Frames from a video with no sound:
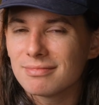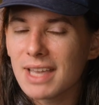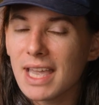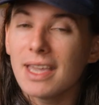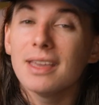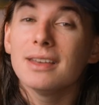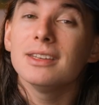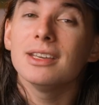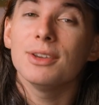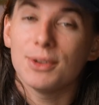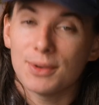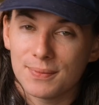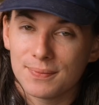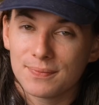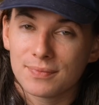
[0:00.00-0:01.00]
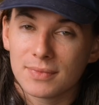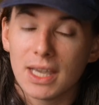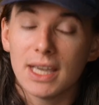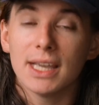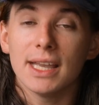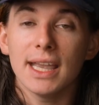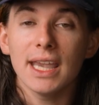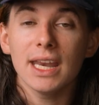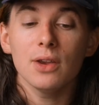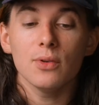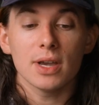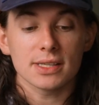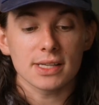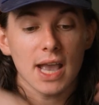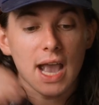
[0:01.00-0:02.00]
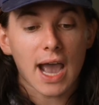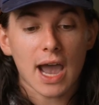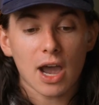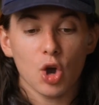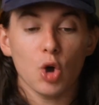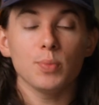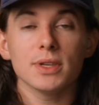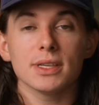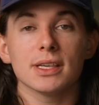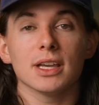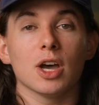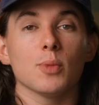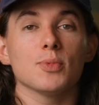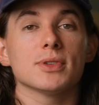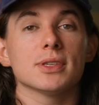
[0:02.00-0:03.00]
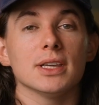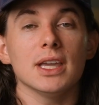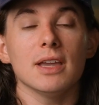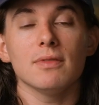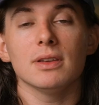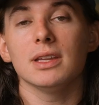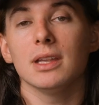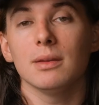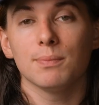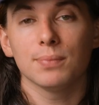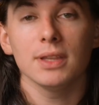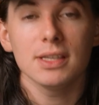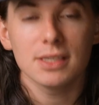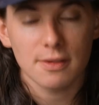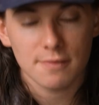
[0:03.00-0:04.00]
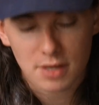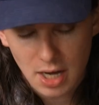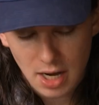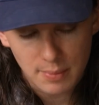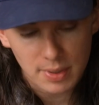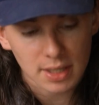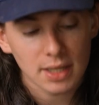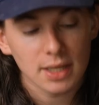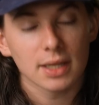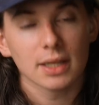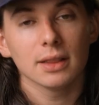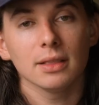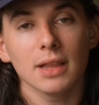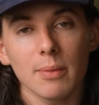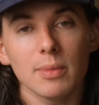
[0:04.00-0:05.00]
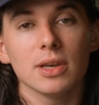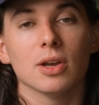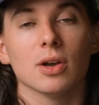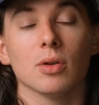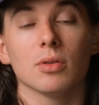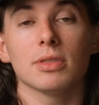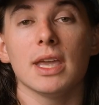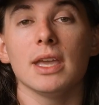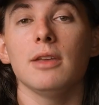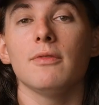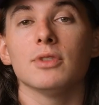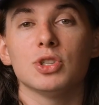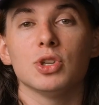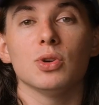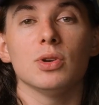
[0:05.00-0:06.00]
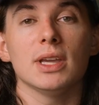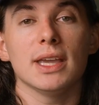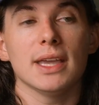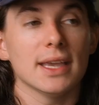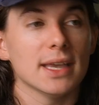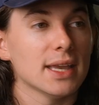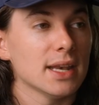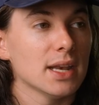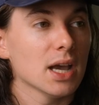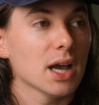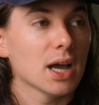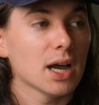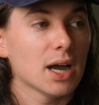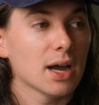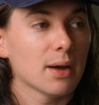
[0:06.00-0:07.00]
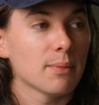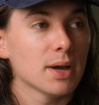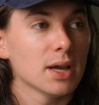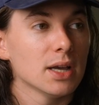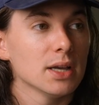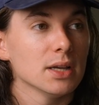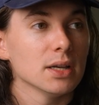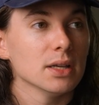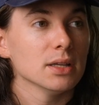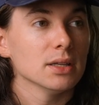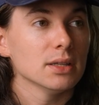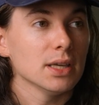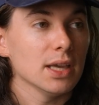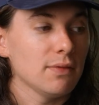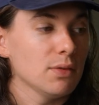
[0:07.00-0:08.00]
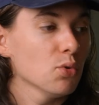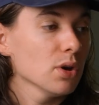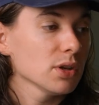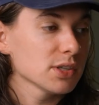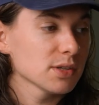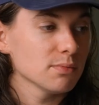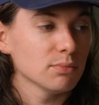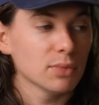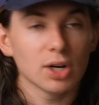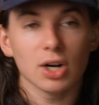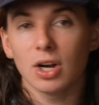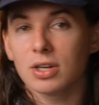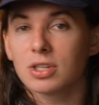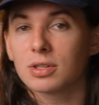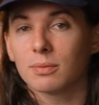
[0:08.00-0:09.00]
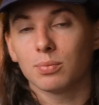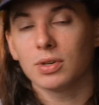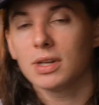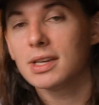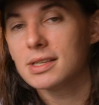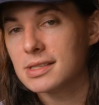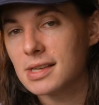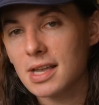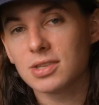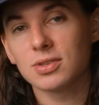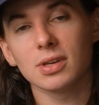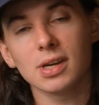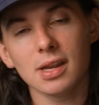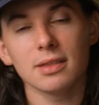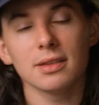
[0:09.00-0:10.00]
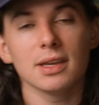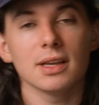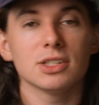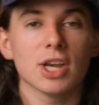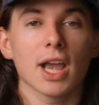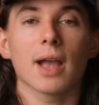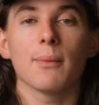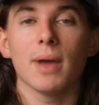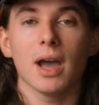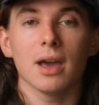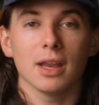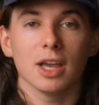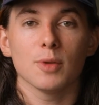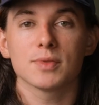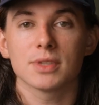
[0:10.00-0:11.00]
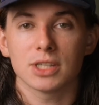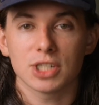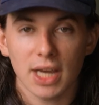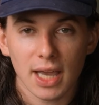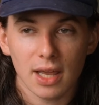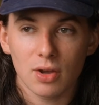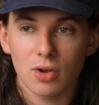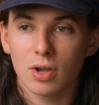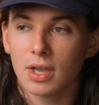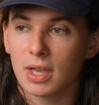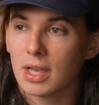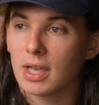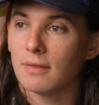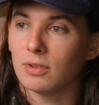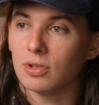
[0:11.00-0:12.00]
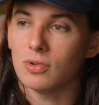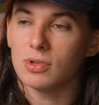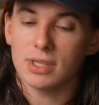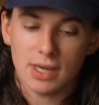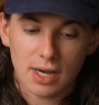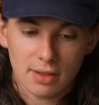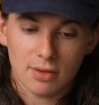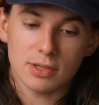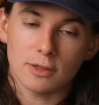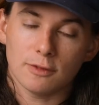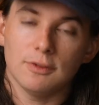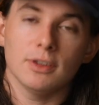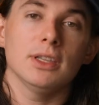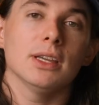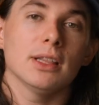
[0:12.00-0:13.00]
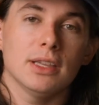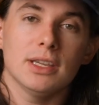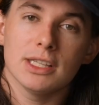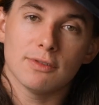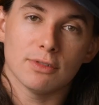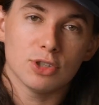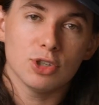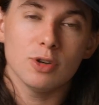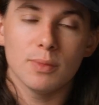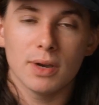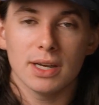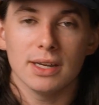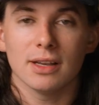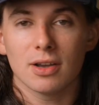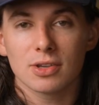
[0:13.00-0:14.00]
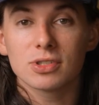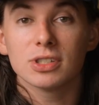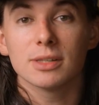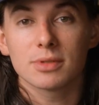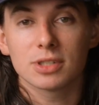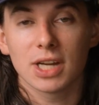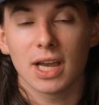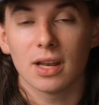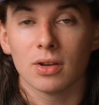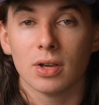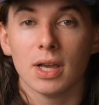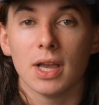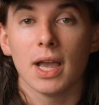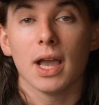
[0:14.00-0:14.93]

I can't tell you. Anyways, I hope this helps. If it did, please leave a comment. Let me know. Thank you for tuning in. If you want some merch or presets or anything, check them out. It helps the channel. Use any of those affiliate links for TubeBuddy. It also helps the channel.